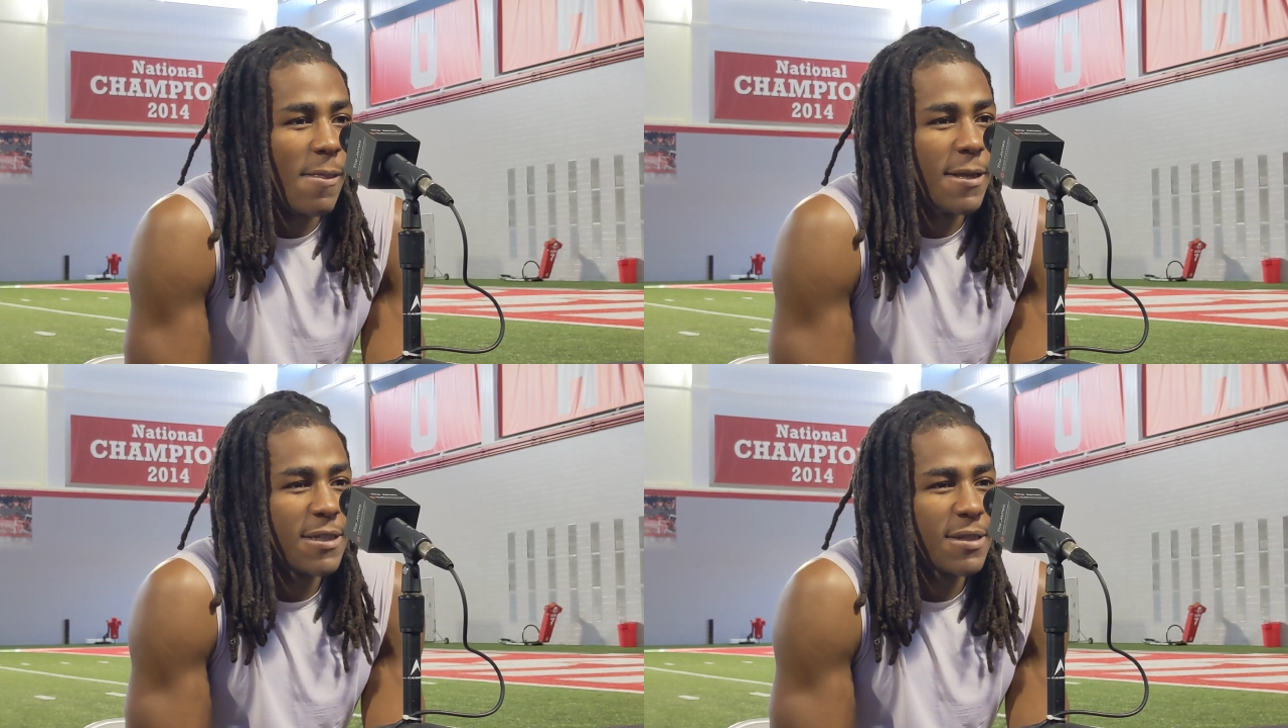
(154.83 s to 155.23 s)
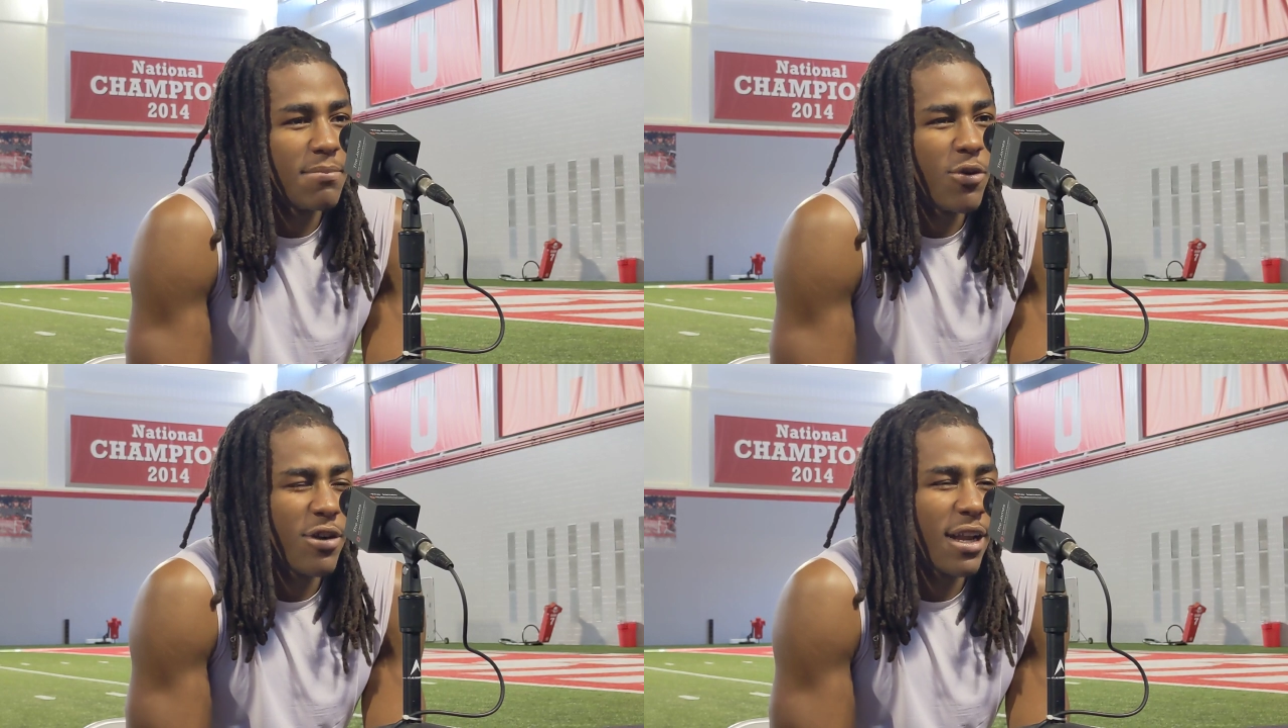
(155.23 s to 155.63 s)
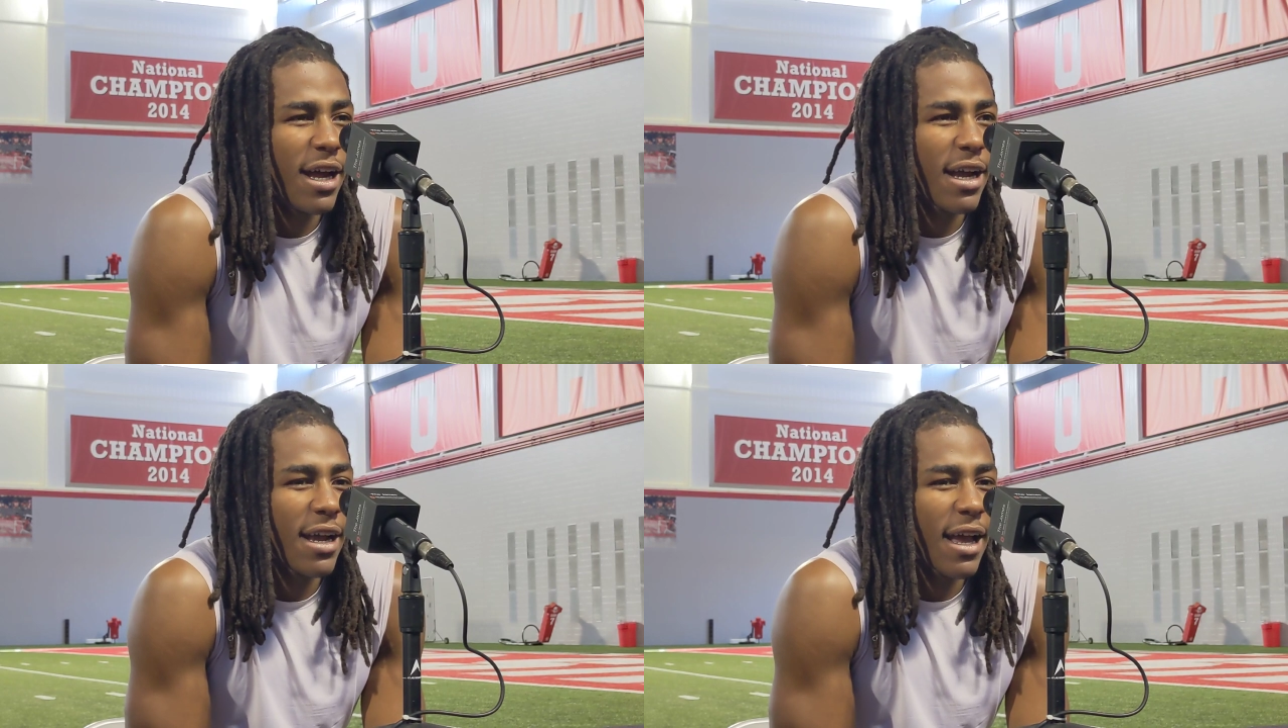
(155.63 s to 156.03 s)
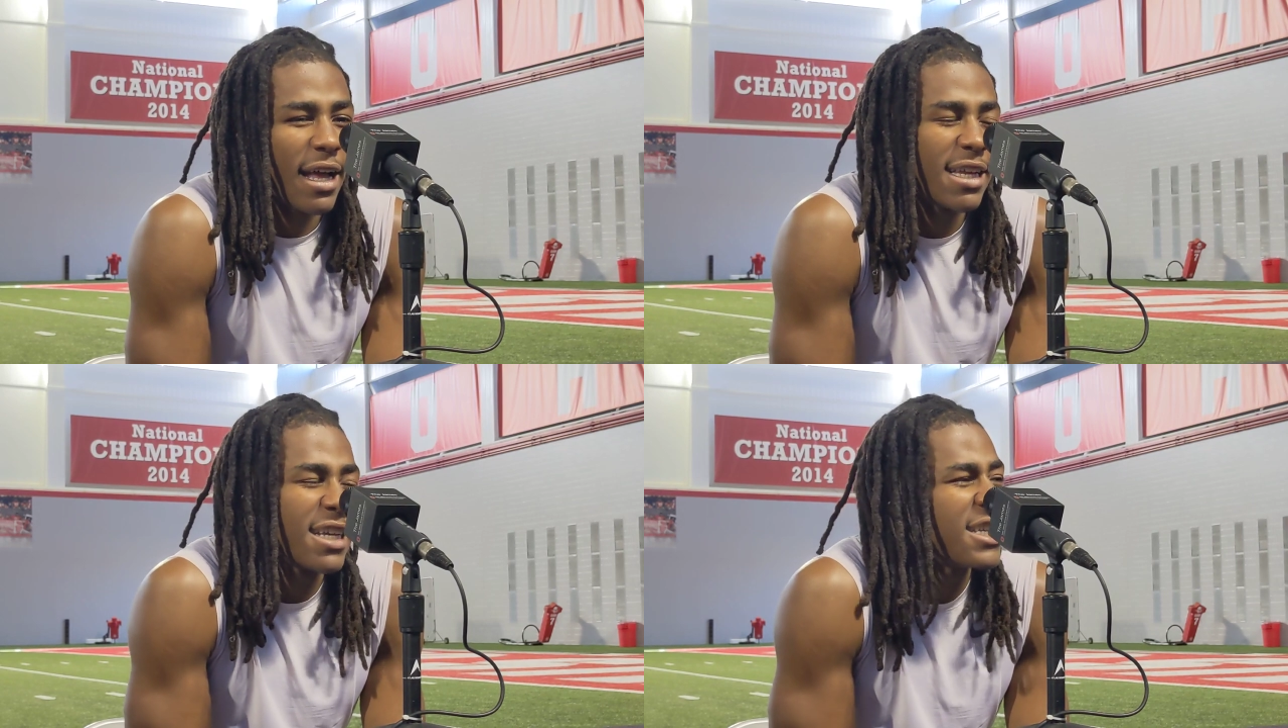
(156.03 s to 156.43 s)
this is more like,
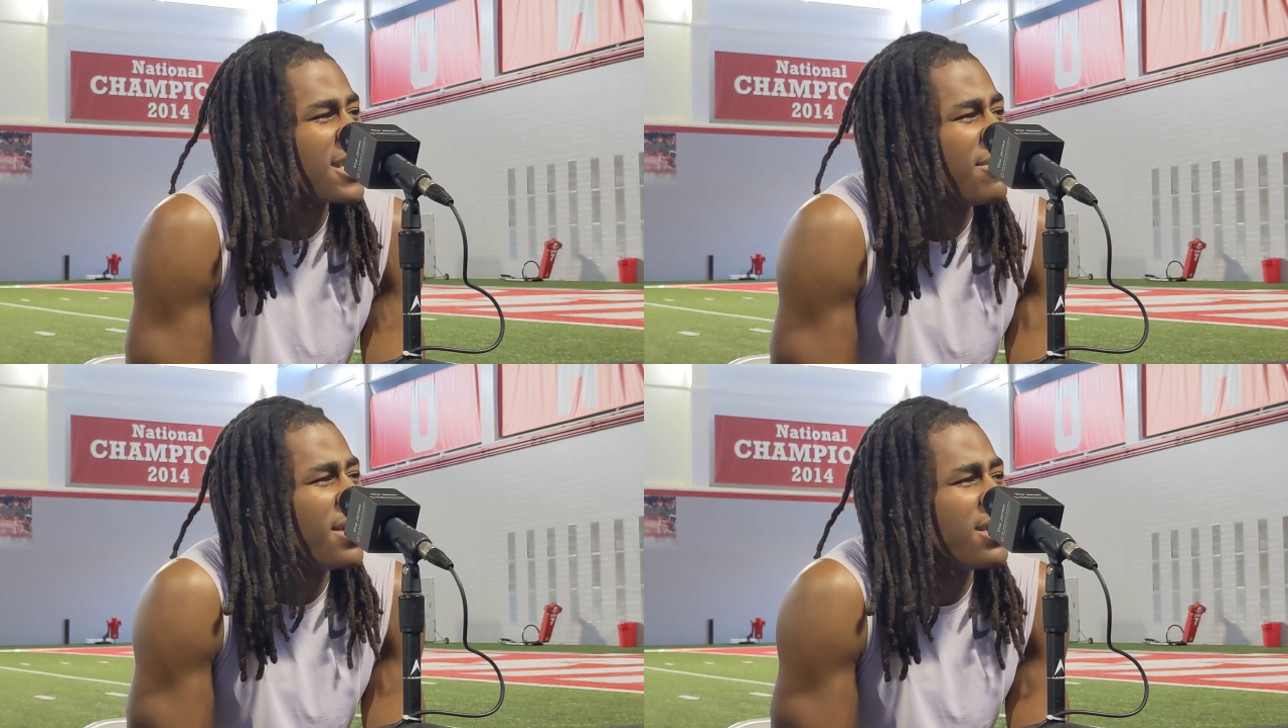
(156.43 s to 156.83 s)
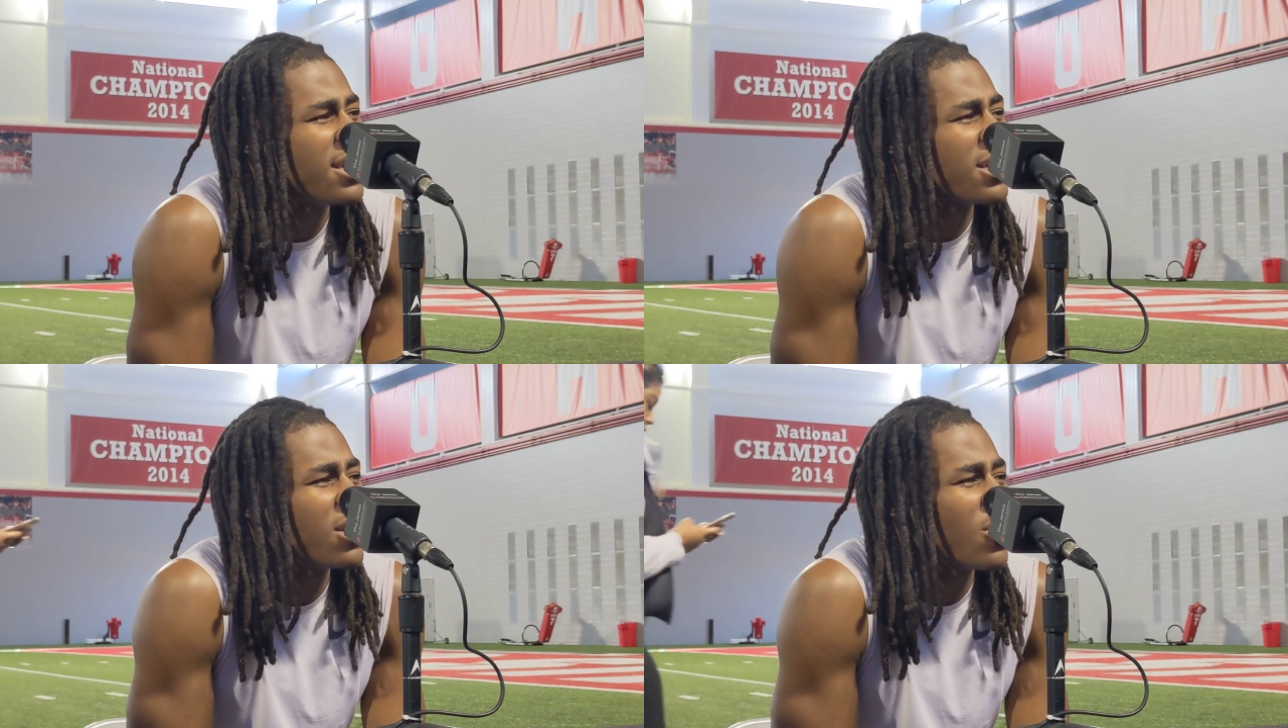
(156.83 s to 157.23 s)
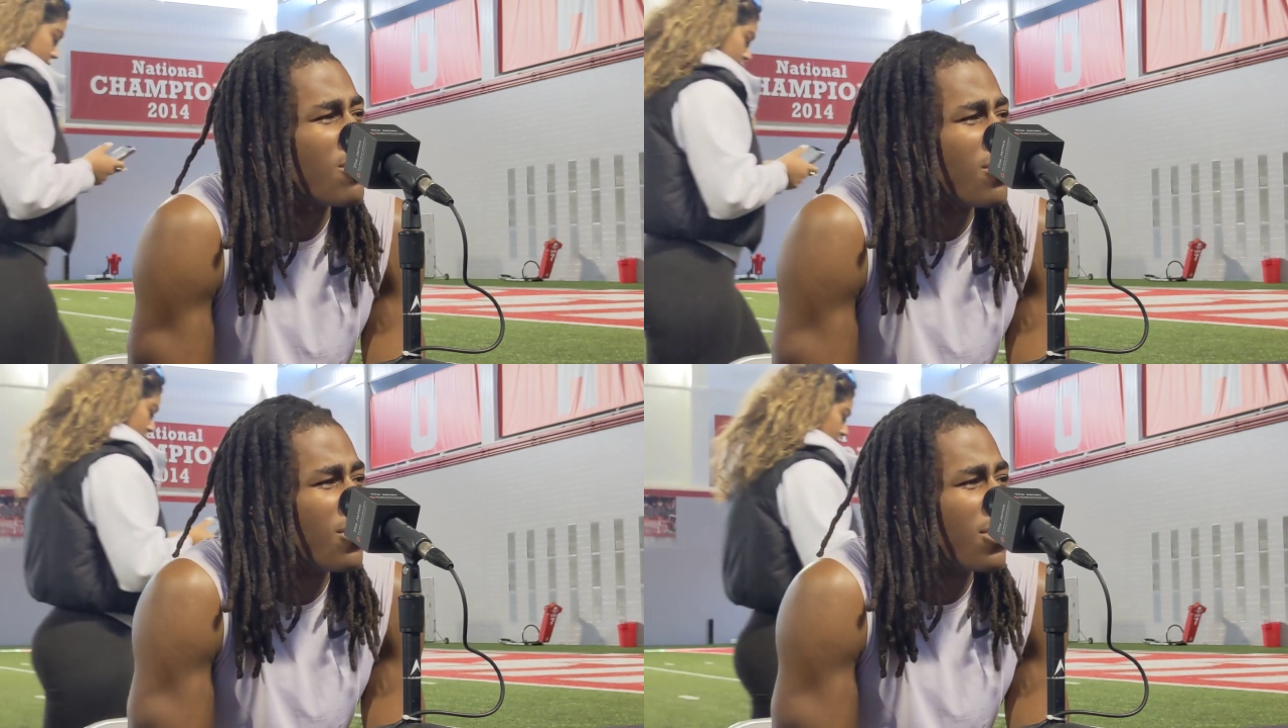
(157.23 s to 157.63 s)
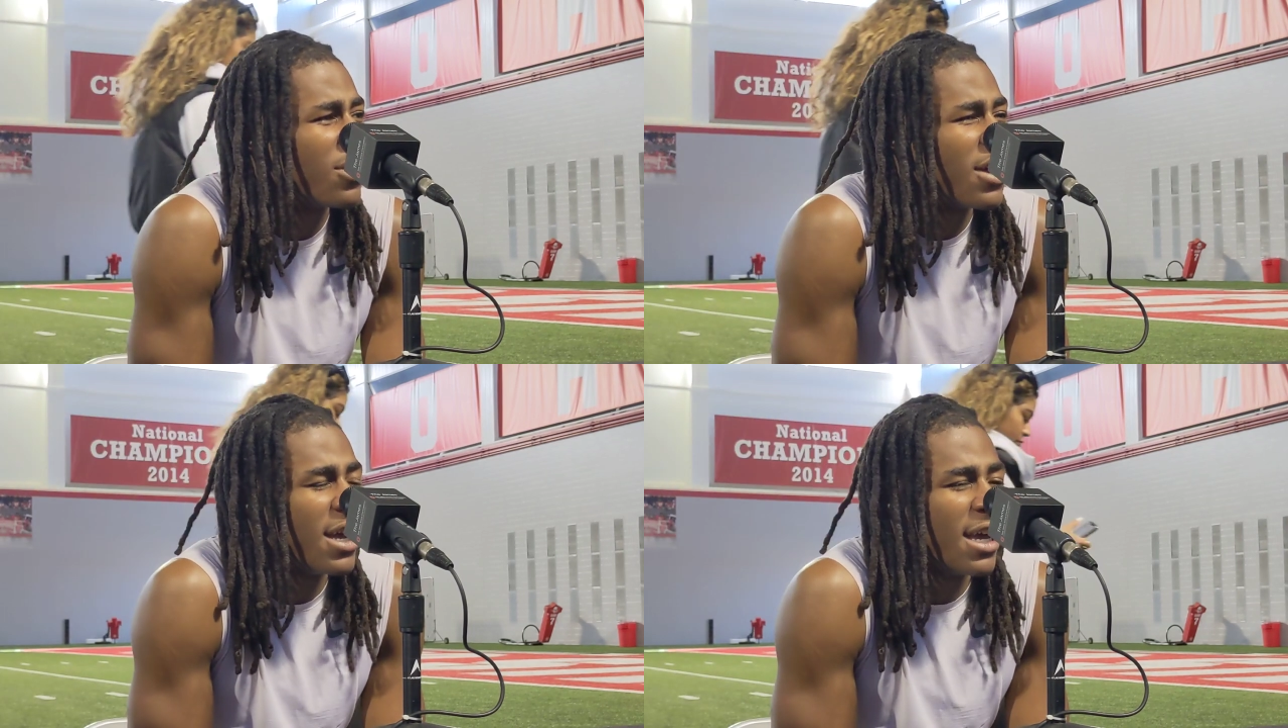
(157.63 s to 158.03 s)
I think it just gives me a chance to learn more
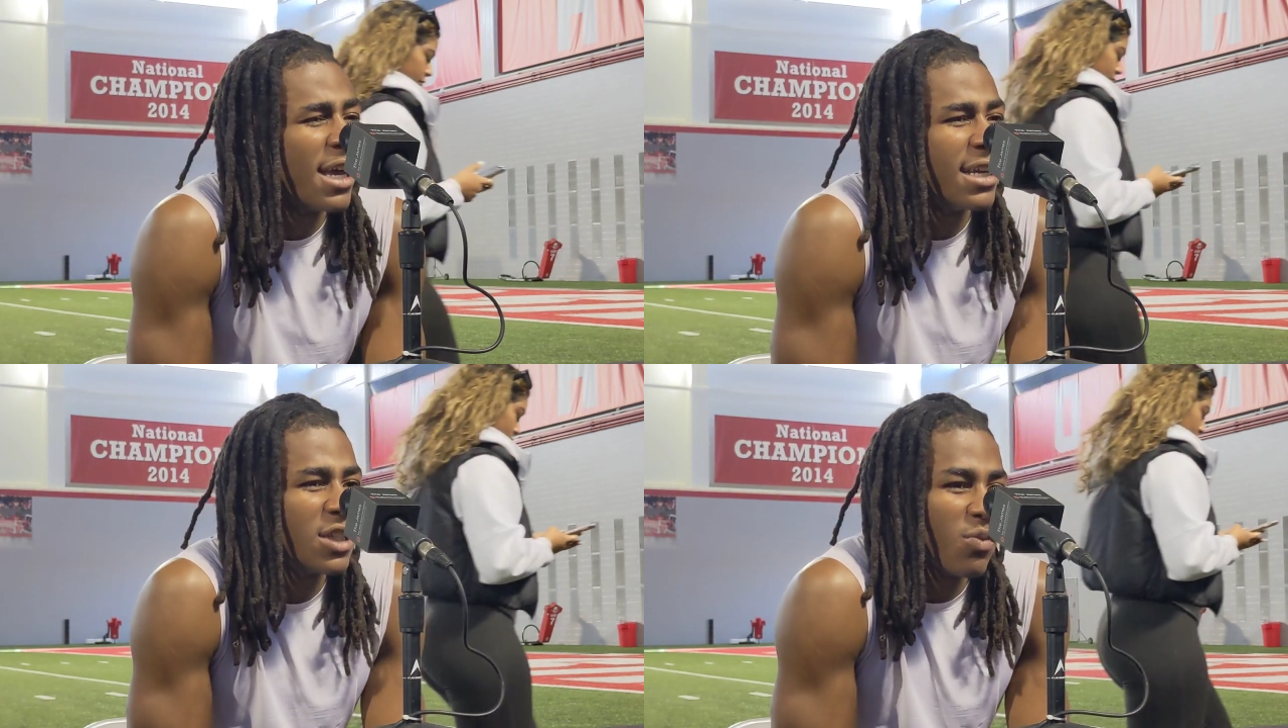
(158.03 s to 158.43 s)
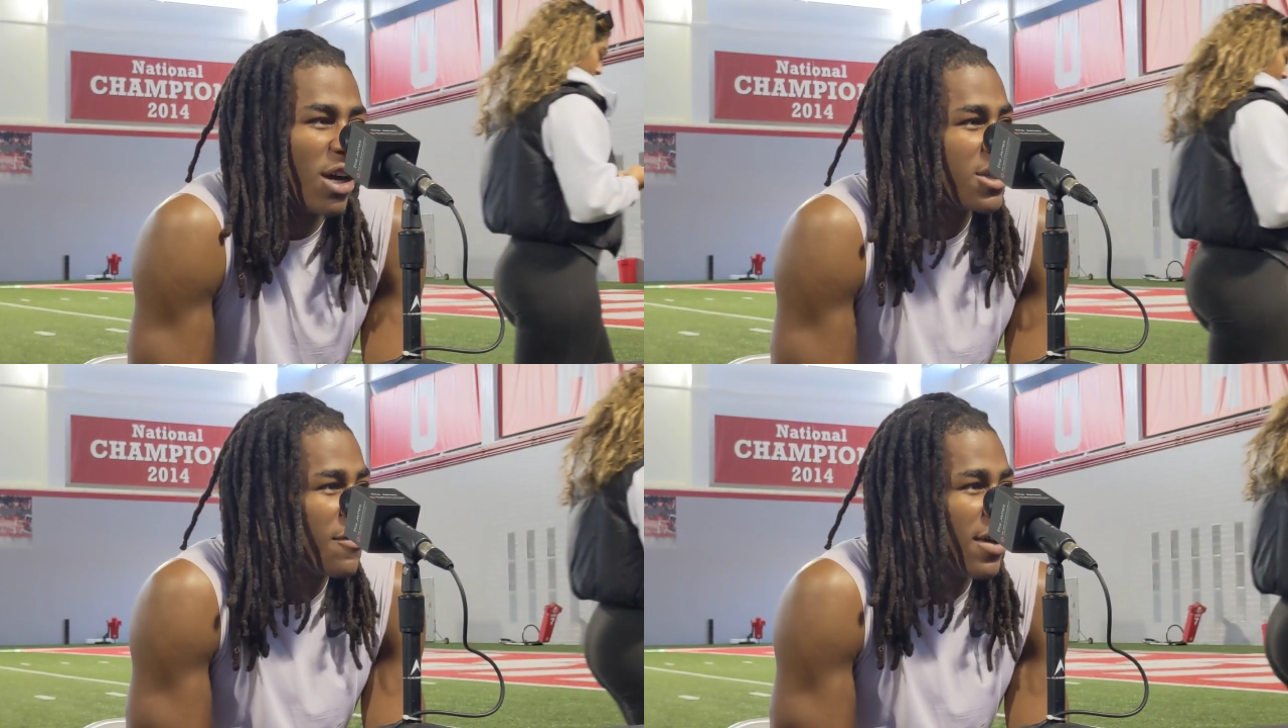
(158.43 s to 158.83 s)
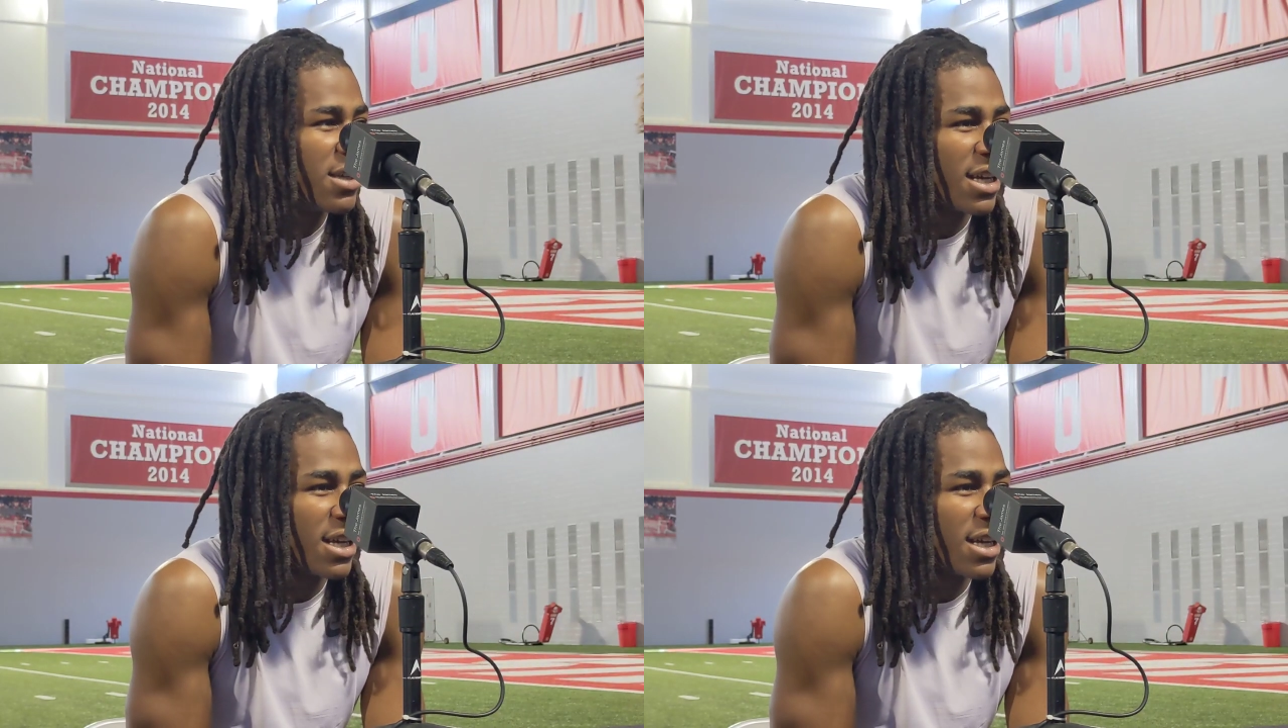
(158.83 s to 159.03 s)
and just watch the vets.